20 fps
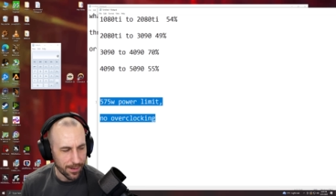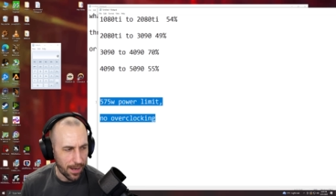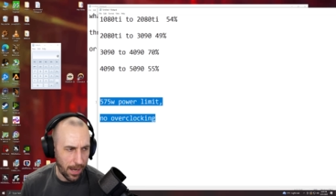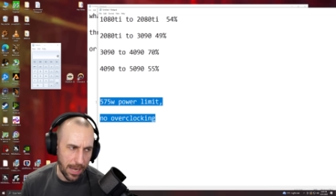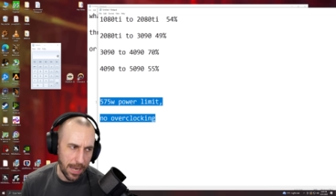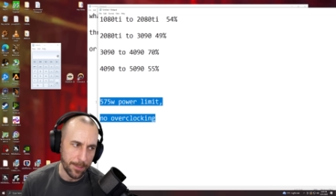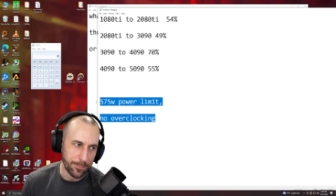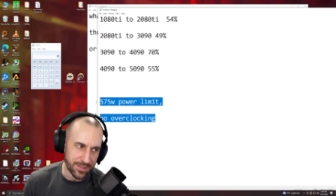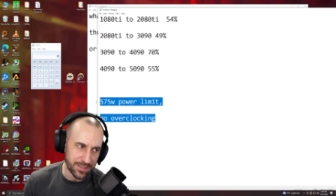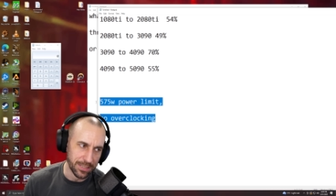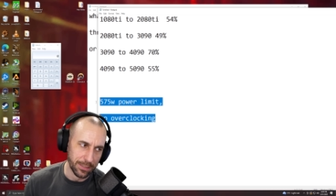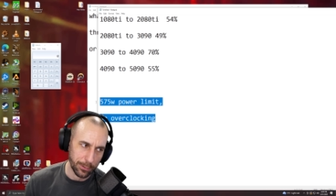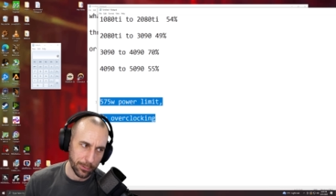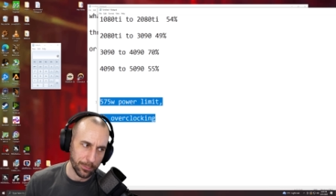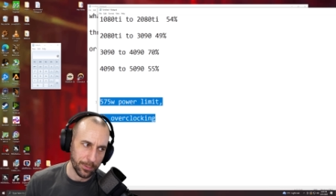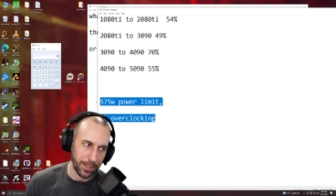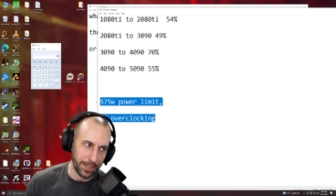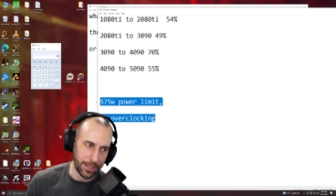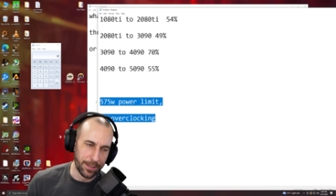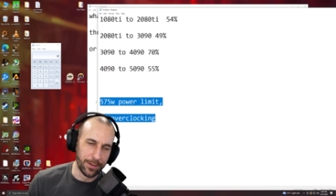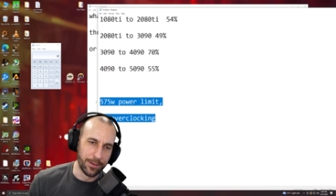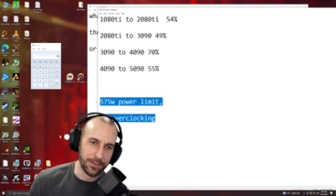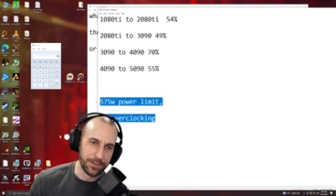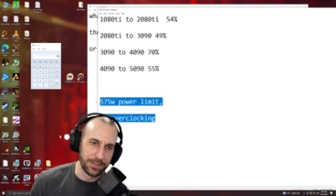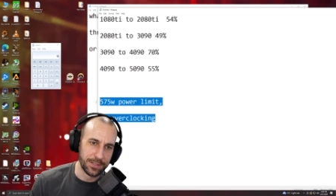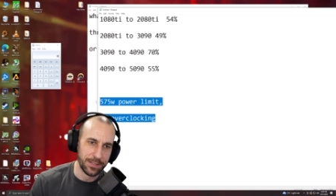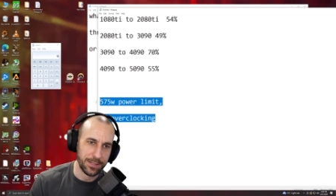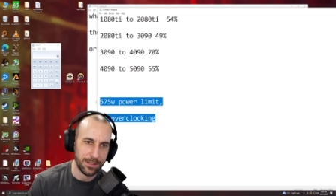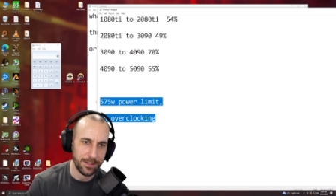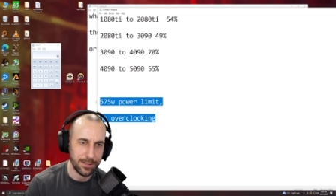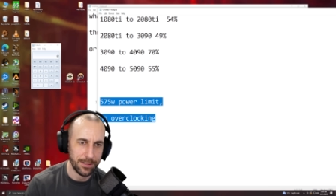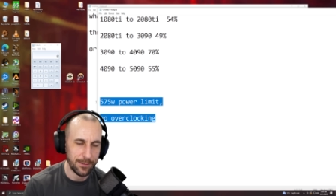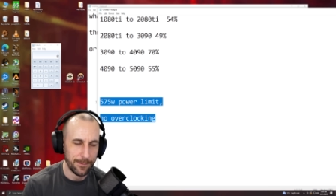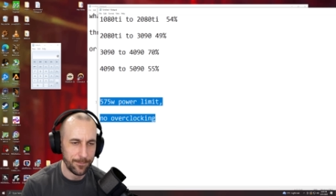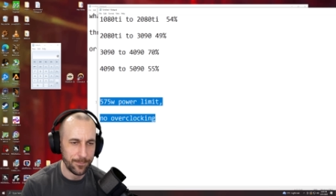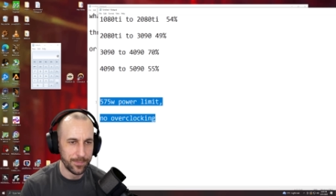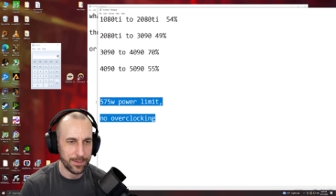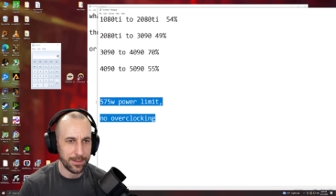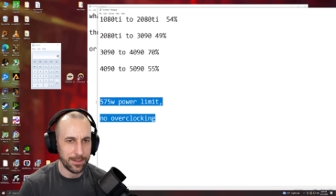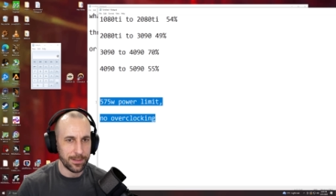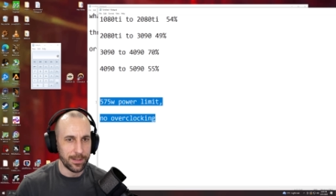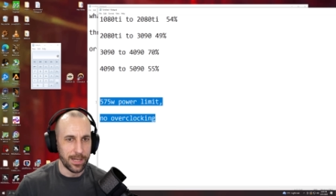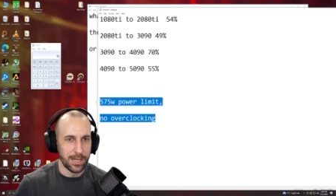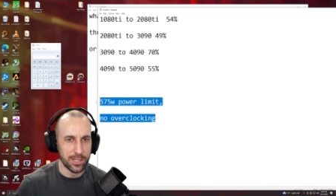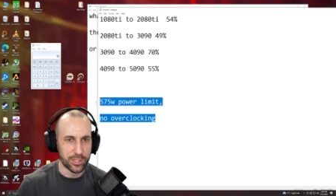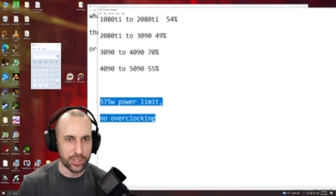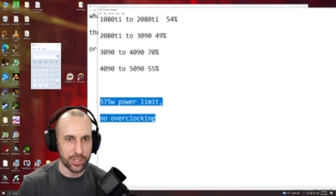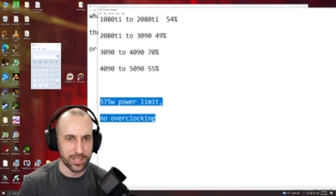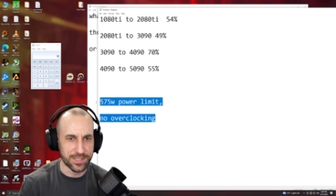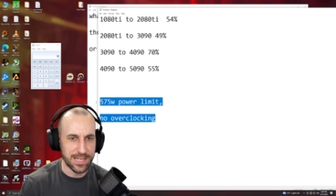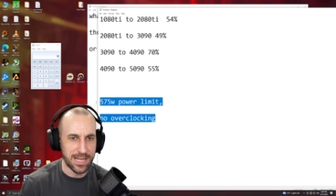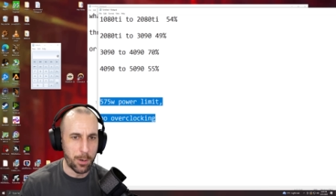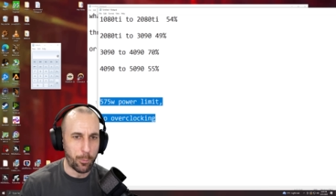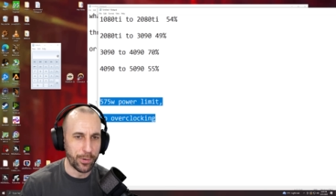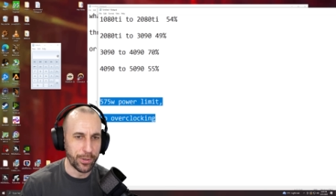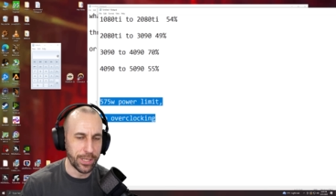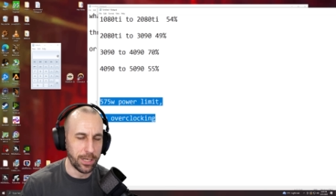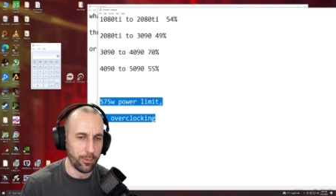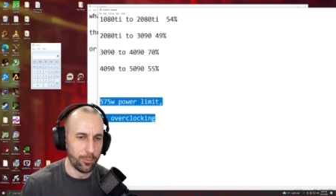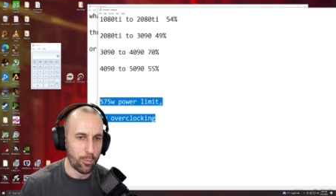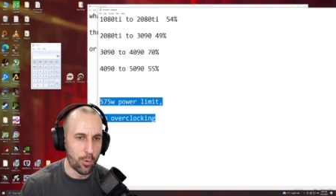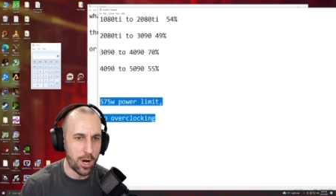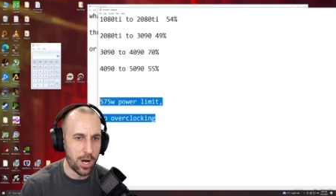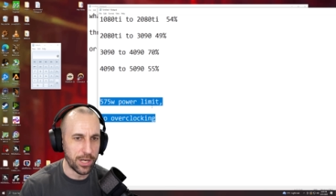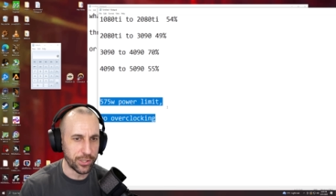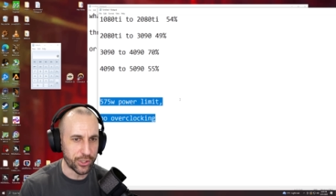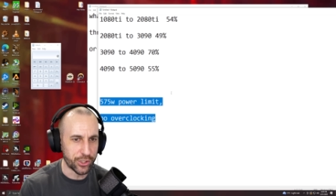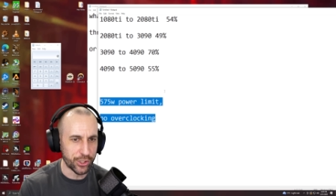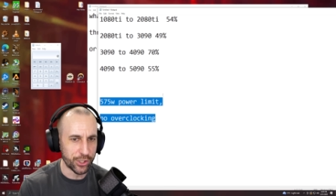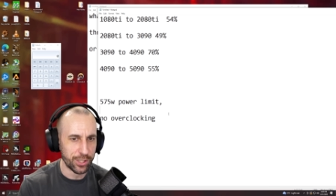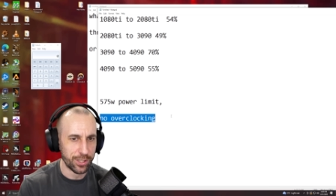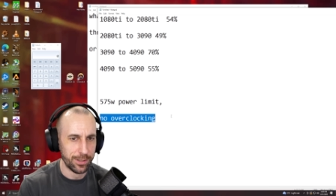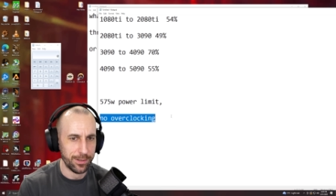Absolutely it is. It's just that when you watch